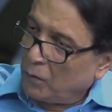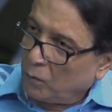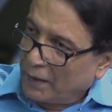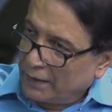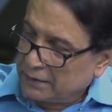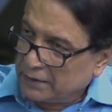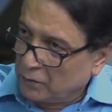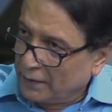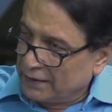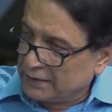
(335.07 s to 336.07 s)
One is the
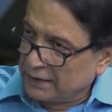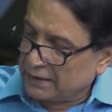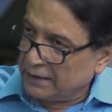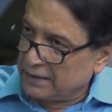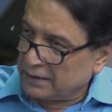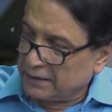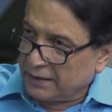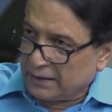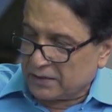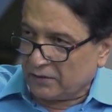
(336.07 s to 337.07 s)
2016
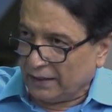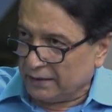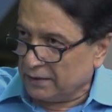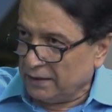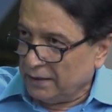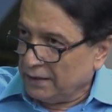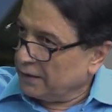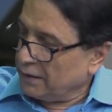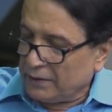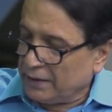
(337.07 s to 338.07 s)
surgical strikes. Correct.
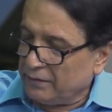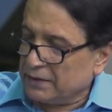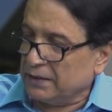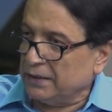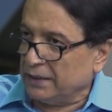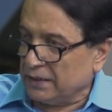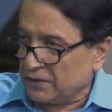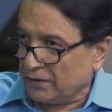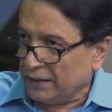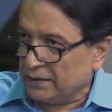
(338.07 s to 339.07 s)
They were never surgical
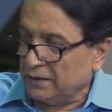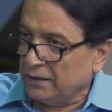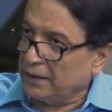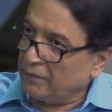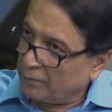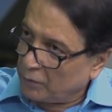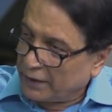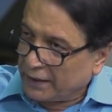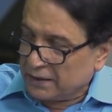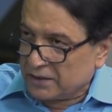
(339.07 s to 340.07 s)
strikes. They were
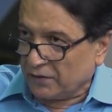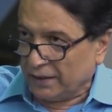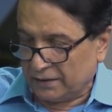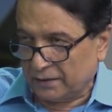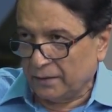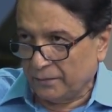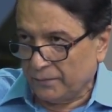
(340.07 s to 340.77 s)
political strikes.